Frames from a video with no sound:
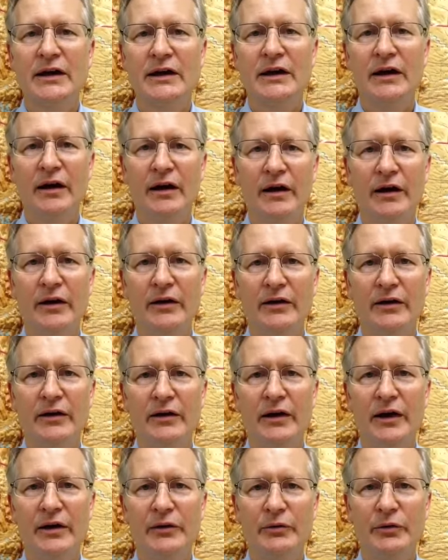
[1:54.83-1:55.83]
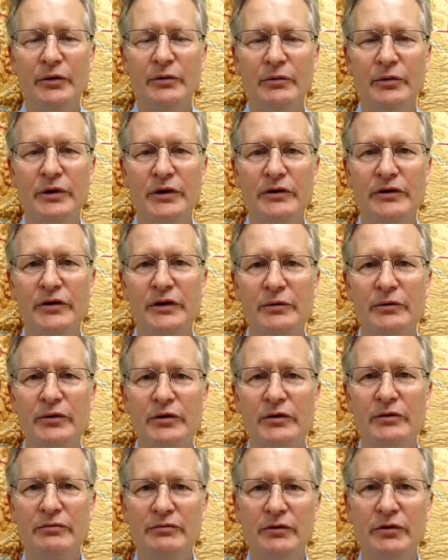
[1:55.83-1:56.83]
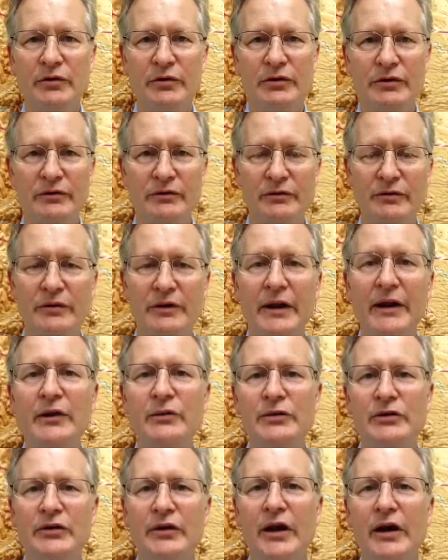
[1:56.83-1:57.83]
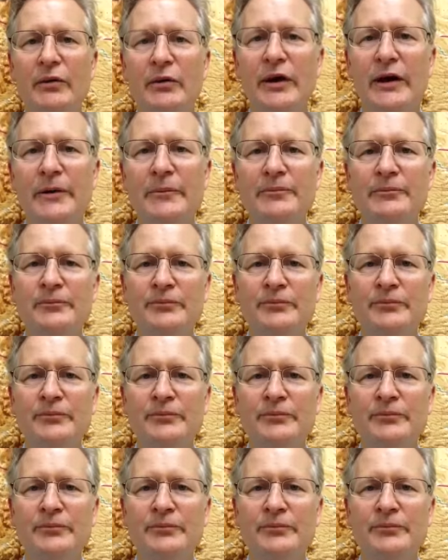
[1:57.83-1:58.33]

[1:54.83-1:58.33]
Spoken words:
And we seem to learn language that way.